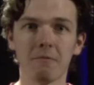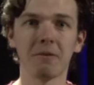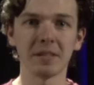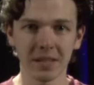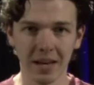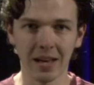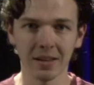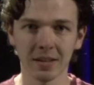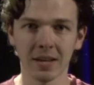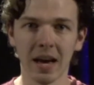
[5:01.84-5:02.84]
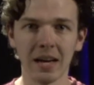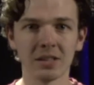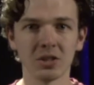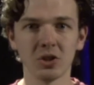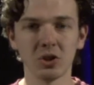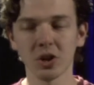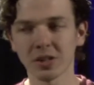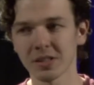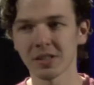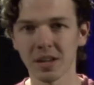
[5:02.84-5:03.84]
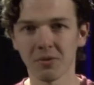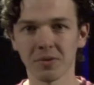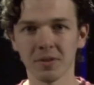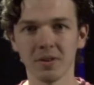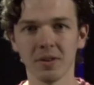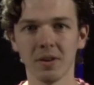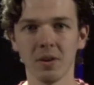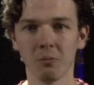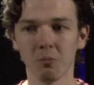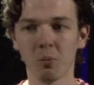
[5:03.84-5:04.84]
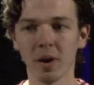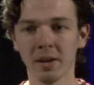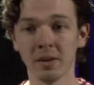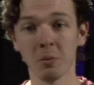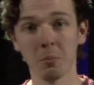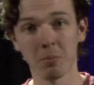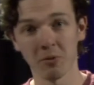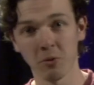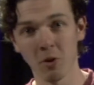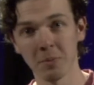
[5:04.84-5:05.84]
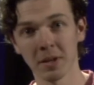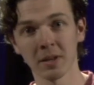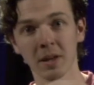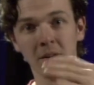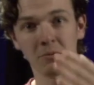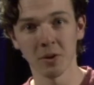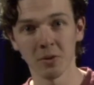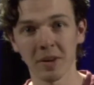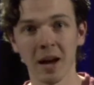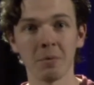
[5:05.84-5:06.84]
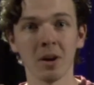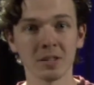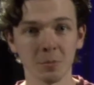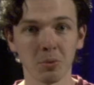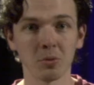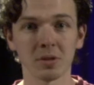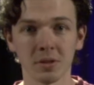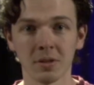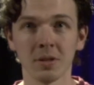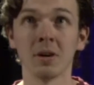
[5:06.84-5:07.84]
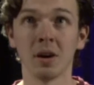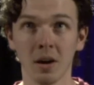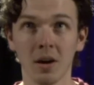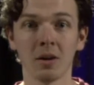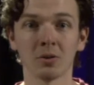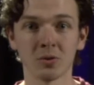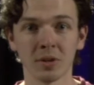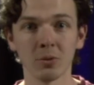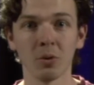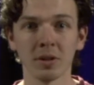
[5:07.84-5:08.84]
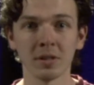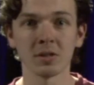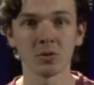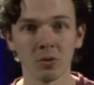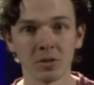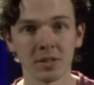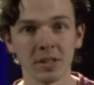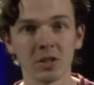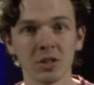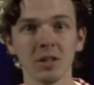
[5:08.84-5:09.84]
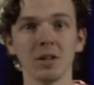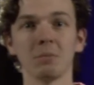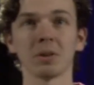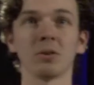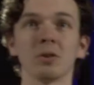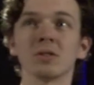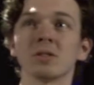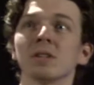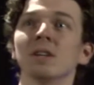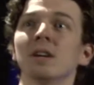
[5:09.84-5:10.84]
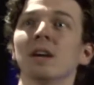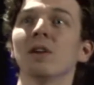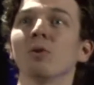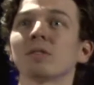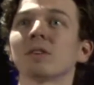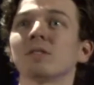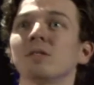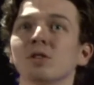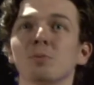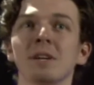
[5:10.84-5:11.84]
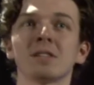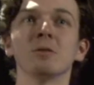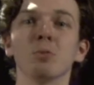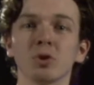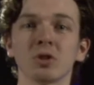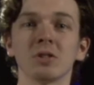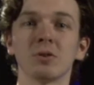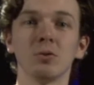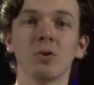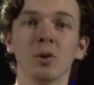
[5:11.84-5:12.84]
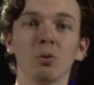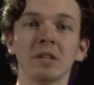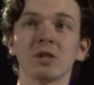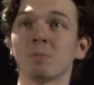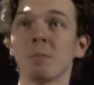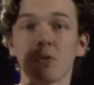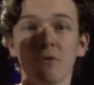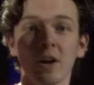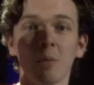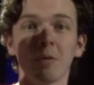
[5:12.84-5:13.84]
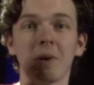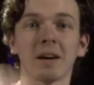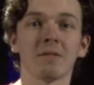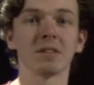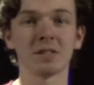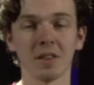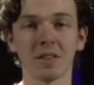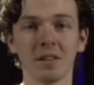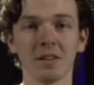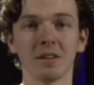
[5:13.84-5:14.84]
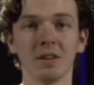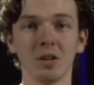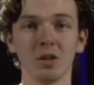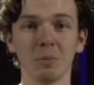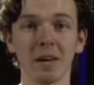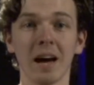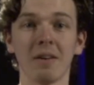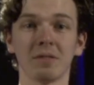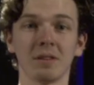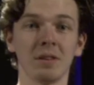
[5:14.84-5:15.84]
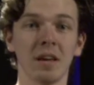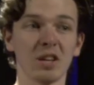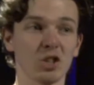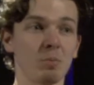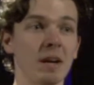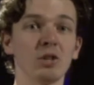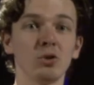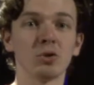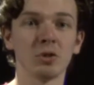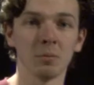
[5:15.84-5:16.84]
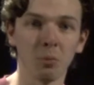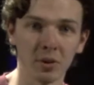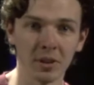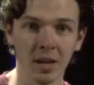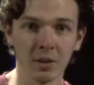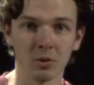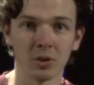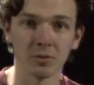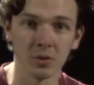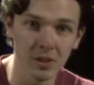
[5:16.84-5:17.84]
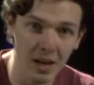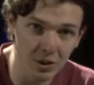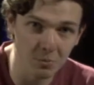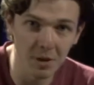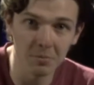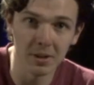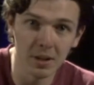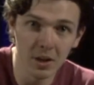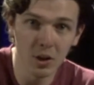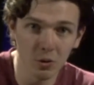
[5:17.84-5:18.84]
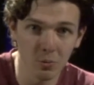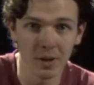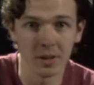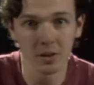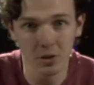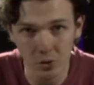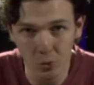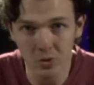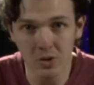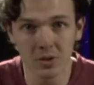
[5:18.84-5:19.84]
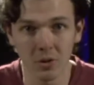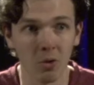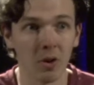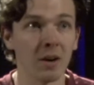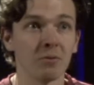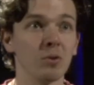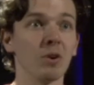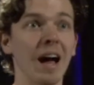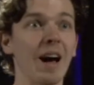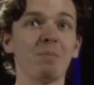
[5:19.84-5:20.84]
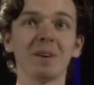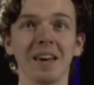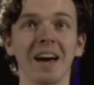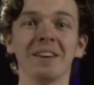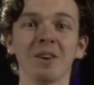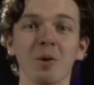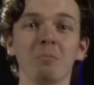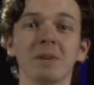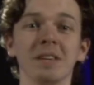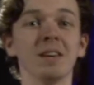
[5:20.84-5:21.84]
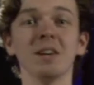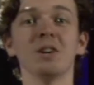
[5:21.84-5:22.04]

physicality is just as different when performing in front of camera as opposed to a studio audience on stage, because in order to express an emotion to an audience member right up the back of the theatre, you might have to express using your body language. If you're sad, you might be quite closed, or if you're happy and upbeat,